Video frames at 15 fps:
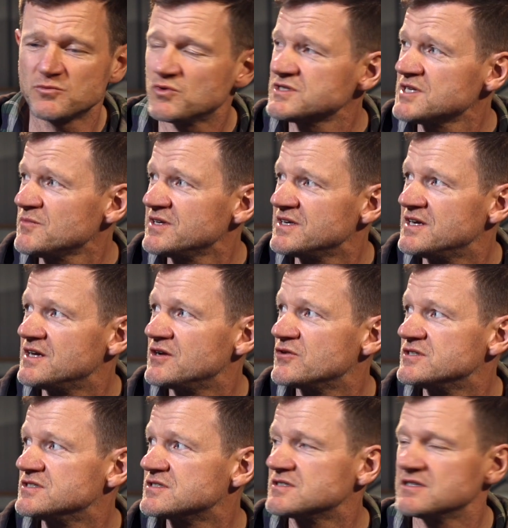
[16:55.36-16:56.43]
what's happening here
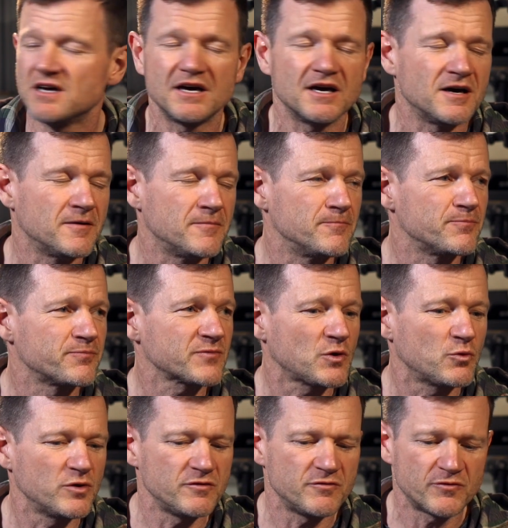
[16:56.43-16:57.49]
is
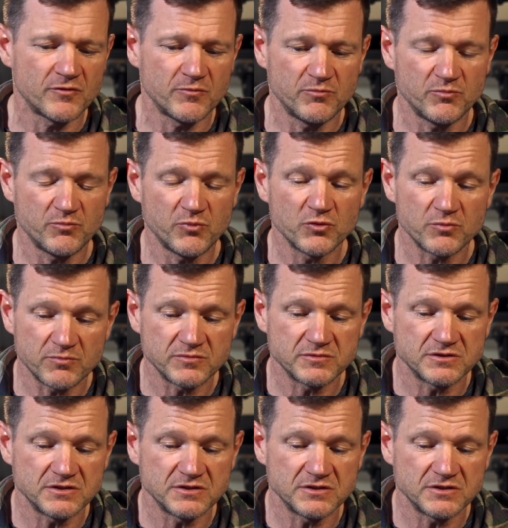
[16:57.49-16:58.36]
we've put